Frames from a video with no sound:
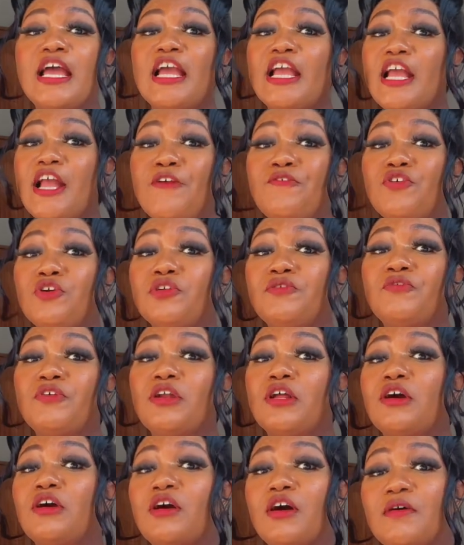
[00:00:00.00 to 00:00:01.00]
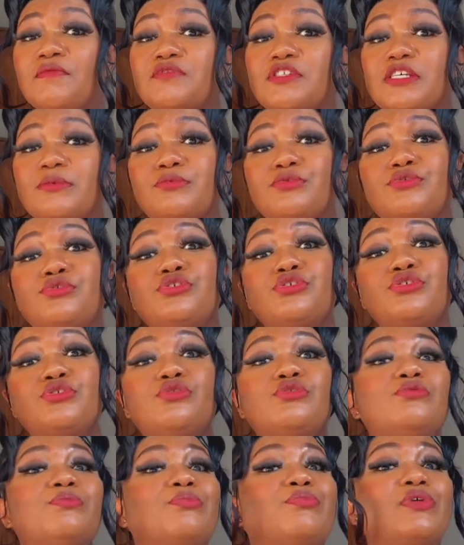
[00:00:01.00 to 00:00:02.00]
If you'd feel uncomfortable
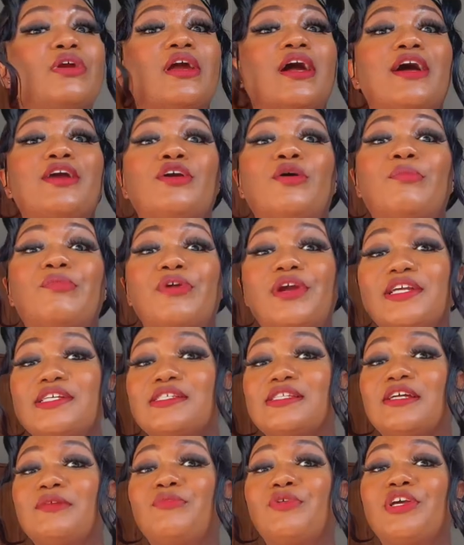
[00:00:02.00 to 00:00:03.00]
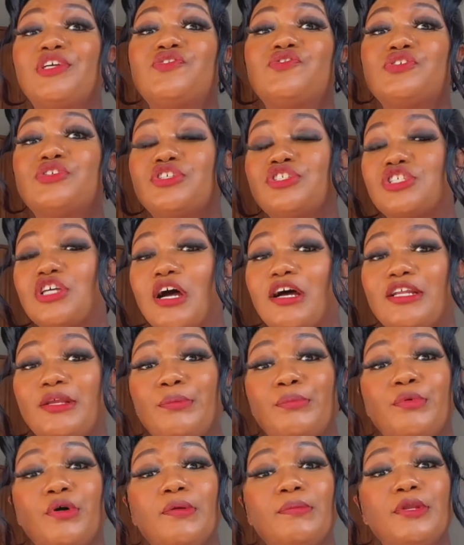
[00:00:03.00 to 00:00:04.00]
to bring out your breast and breastfeed your child in
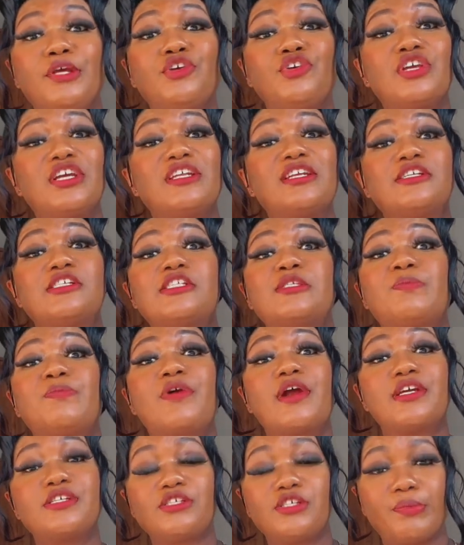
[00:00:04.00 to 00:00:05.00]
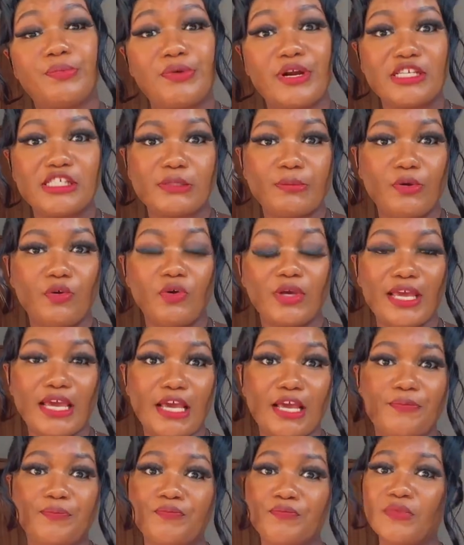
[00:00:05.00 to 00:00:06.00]
public, you can express your breast milk
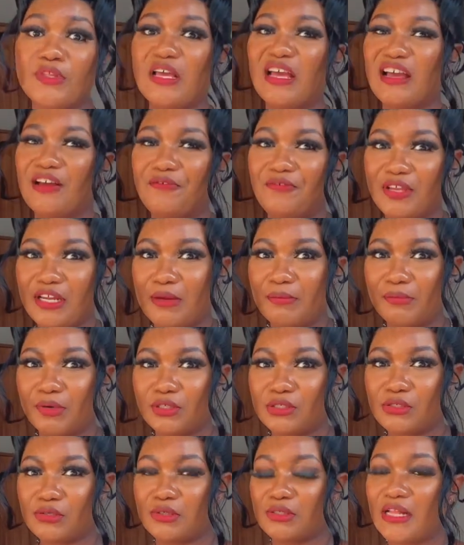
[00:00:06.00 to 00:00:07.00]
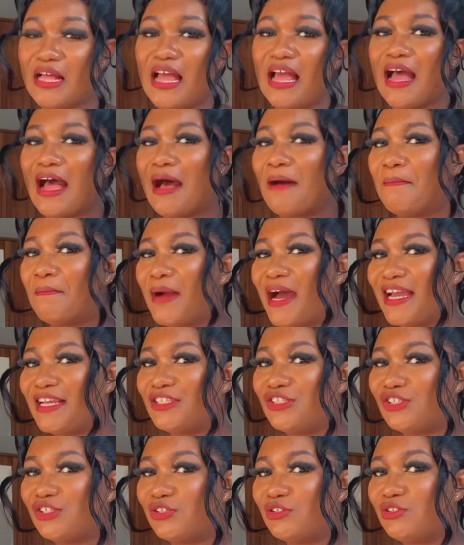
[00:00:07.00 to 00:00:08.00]
in a feeding bottle. And
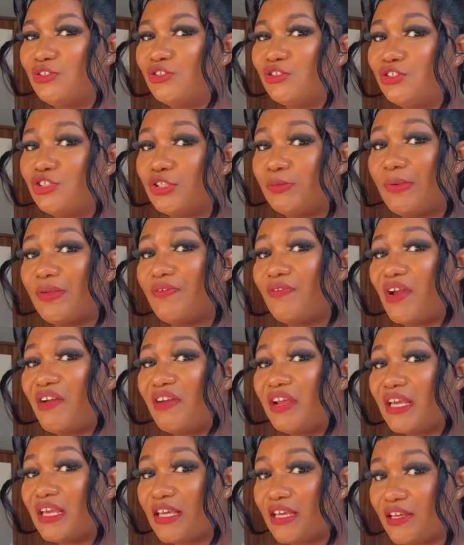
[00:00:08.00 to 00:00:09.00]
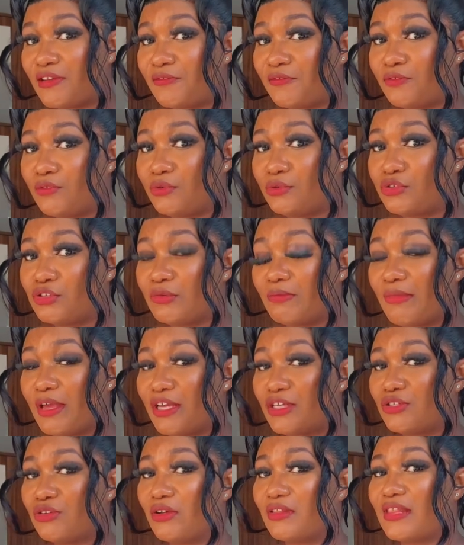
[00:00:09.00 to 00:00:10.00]
mind you, you should be very careful to
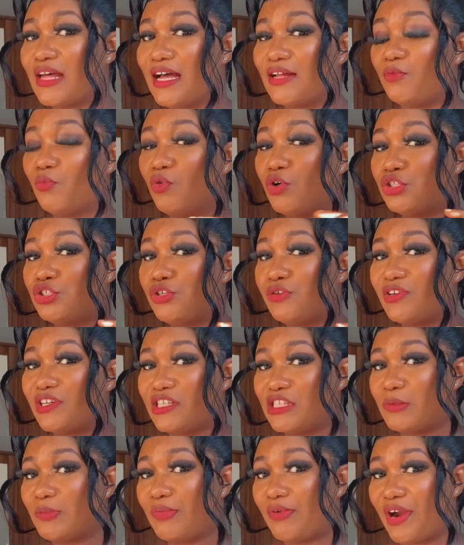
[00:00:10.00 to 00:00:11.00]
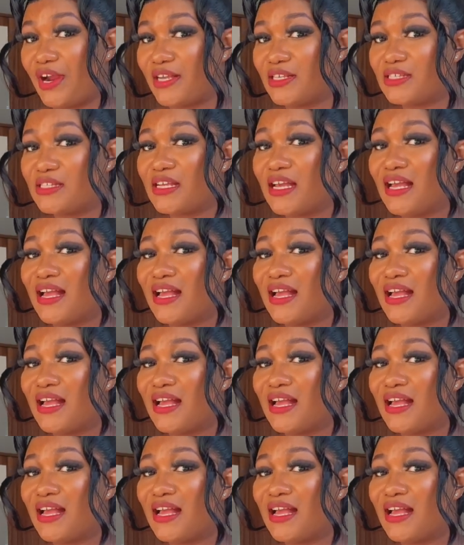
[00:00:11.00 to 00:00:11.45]
make sure that what you expressed